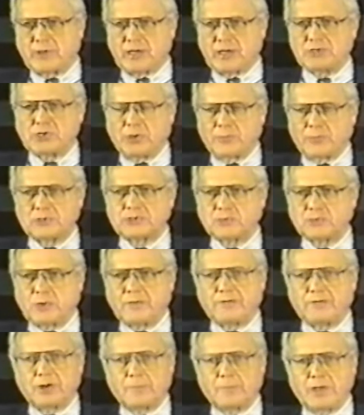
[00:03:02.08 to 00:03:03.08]
page, almost
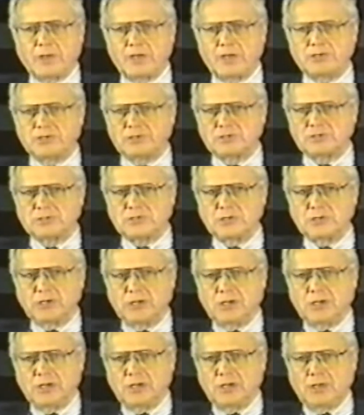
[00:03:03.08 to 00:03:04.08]
1,200 pages,
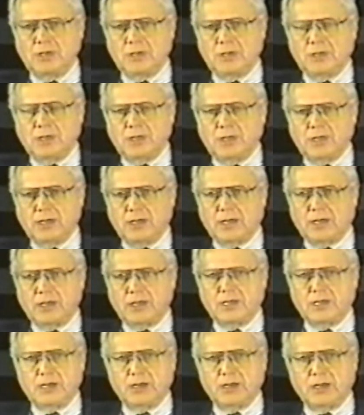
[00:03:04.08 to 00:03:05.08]

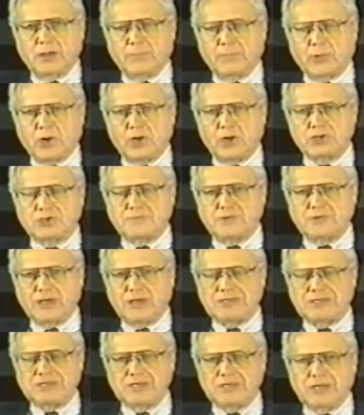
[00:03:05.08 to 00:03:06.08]
in March of
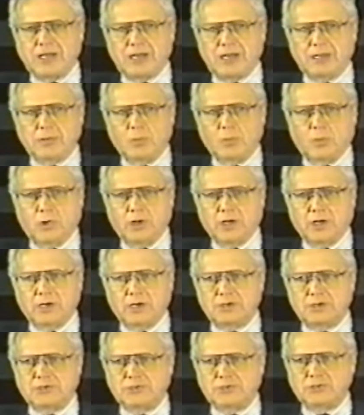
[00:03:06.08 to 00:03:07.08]

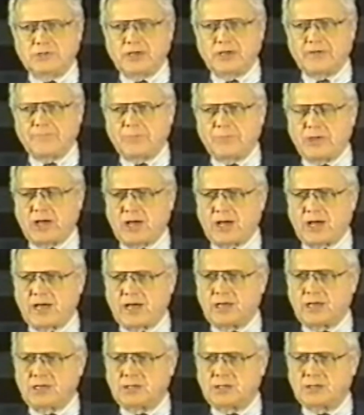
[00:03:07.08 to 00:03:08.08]
1981 to the
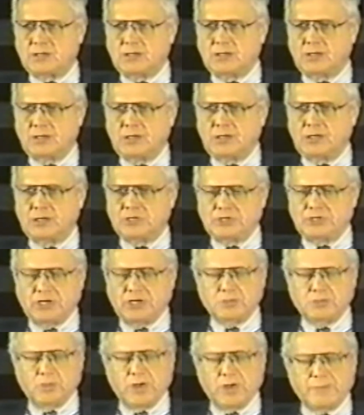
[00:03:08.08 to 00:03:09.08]
FBI, Judge
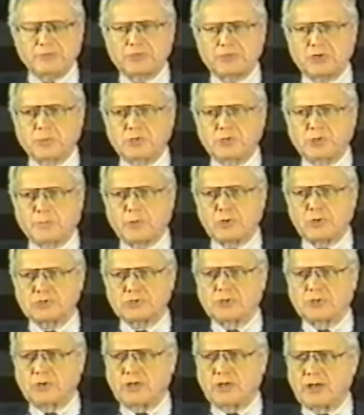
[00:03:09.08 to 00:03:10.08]
Webster, with a
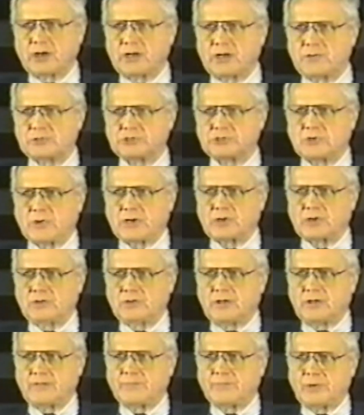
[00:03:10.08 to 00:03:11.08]
personal letter. He was director of
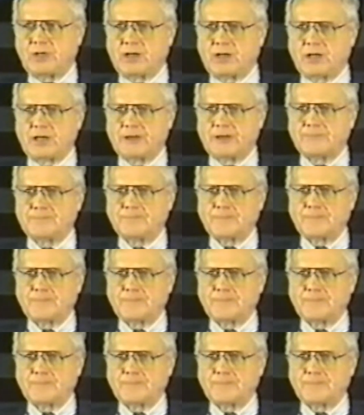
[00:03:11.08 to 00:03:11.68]
the FBI.